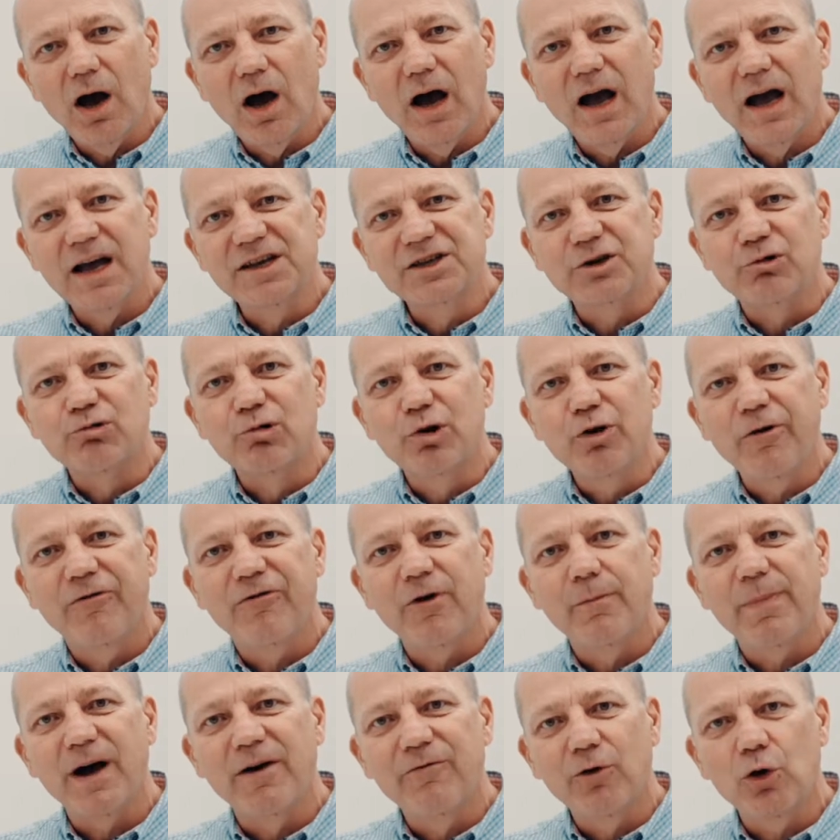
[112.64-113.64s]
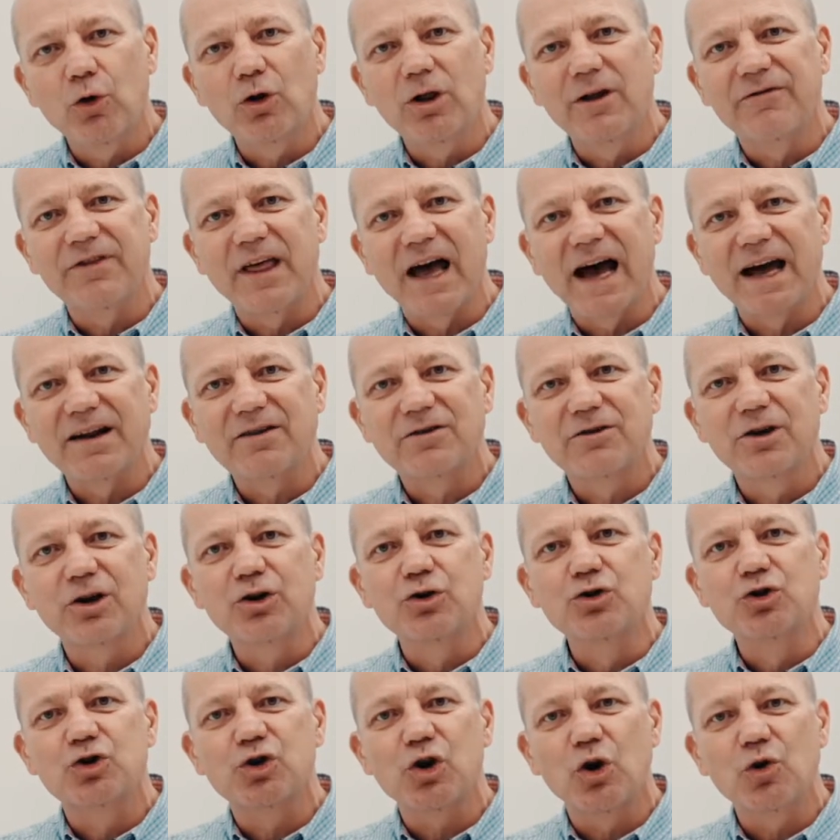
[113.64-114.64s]
as a root above all of that, the
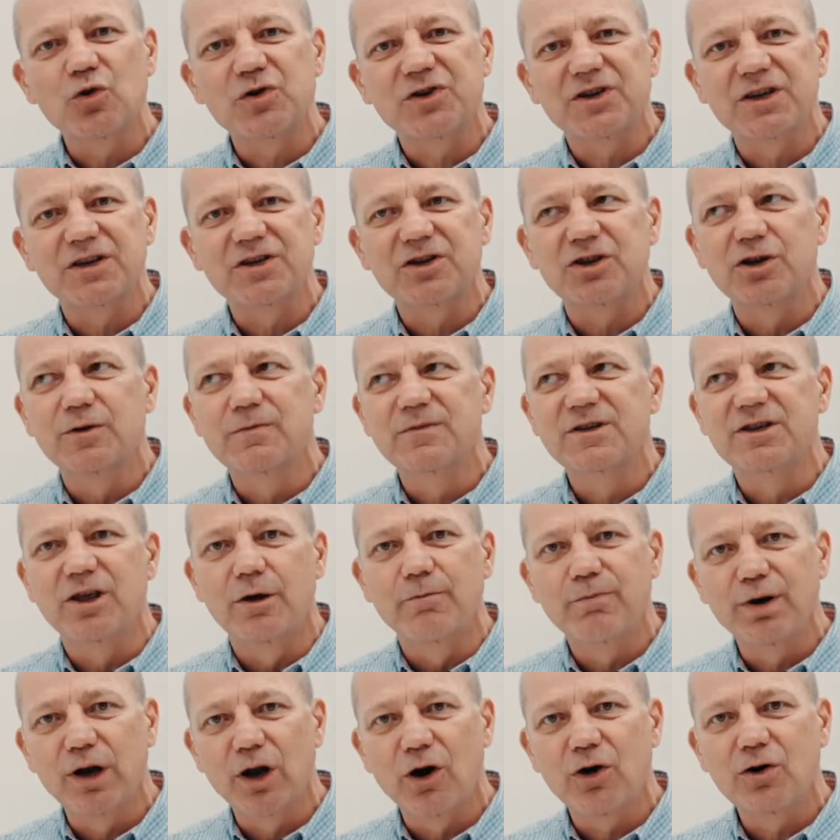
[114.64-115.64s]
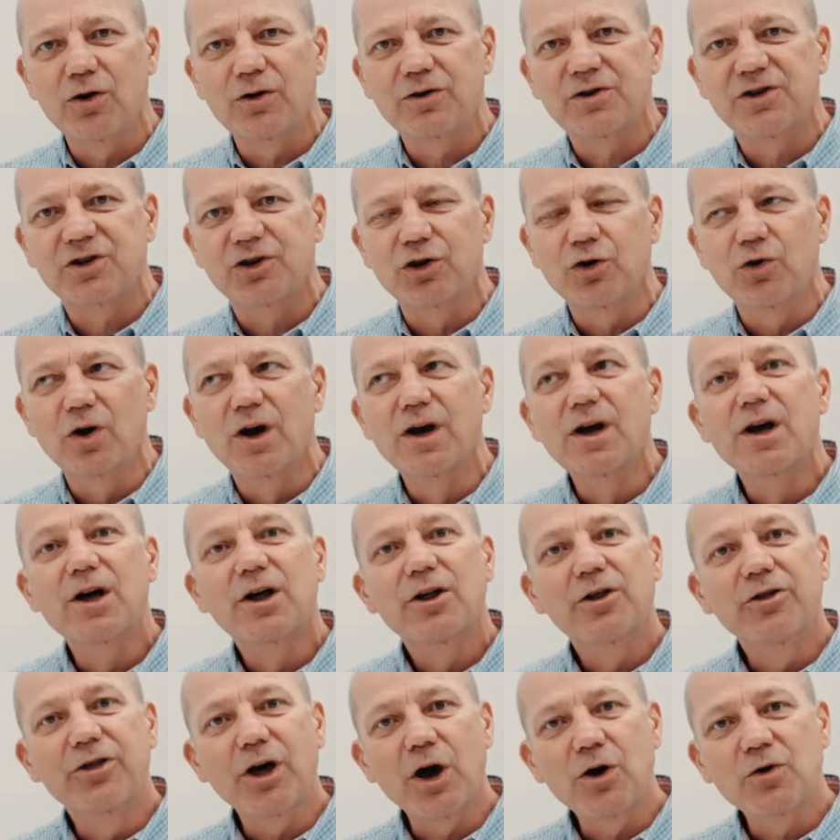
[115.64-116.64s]
control systems that belong to
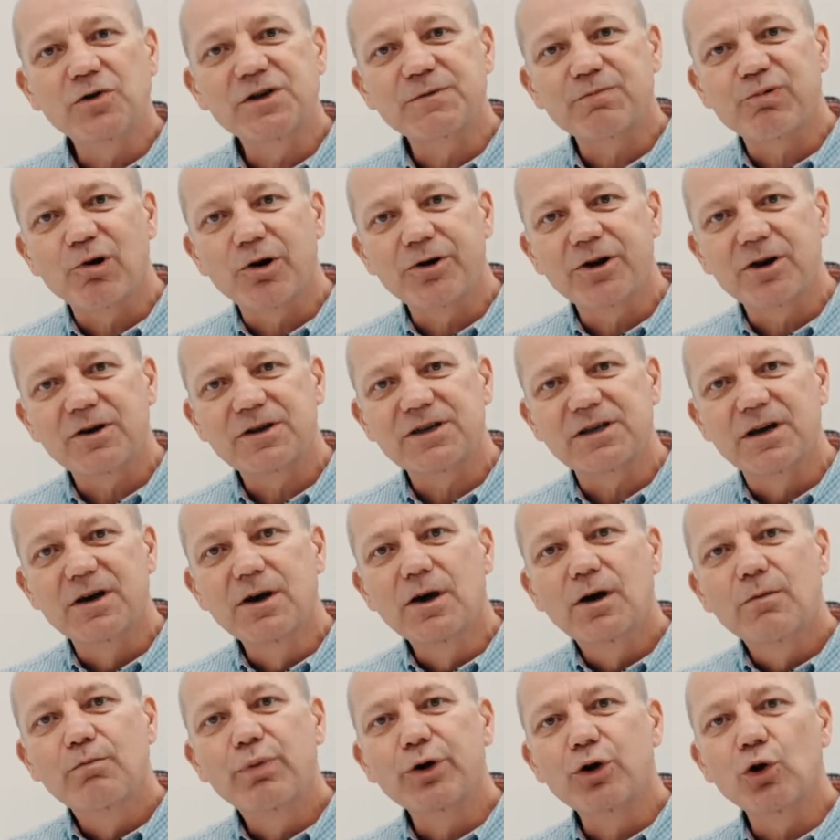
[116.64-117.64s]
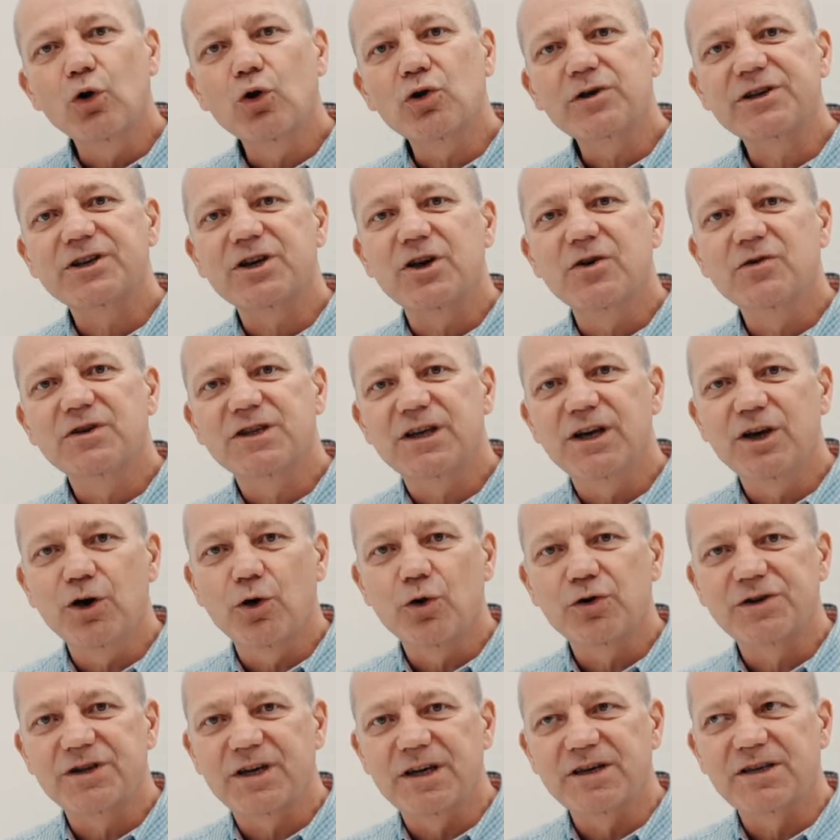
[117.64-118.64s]
those products, but also to
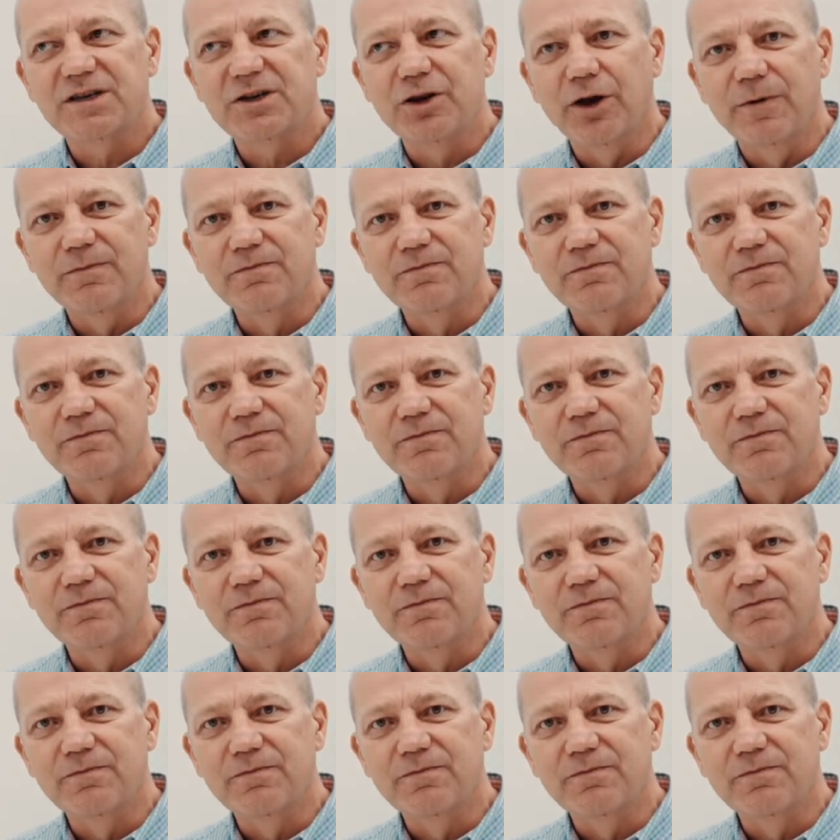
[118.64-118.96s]
your system.